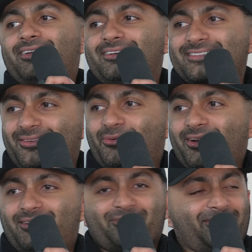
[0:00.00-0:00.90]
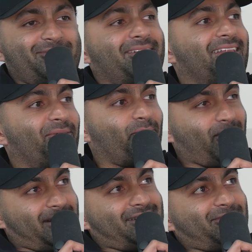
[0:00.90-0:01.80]
I was like, what
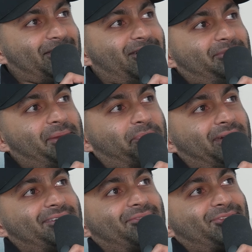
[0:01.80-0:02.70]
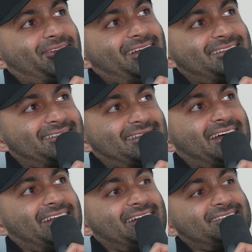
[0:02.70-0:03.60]
do you call me a pedo for? That's
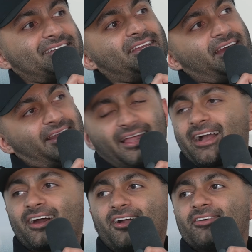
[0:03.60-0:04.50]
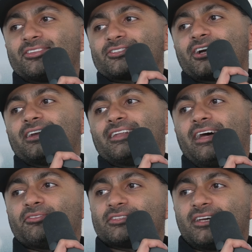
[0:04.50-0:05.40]
not nice. And then I got off the train,
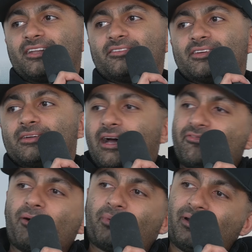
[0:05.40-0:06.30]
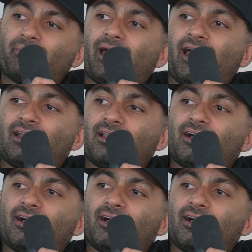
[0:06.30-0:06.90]
and that was the end of it. I felt pretty bad.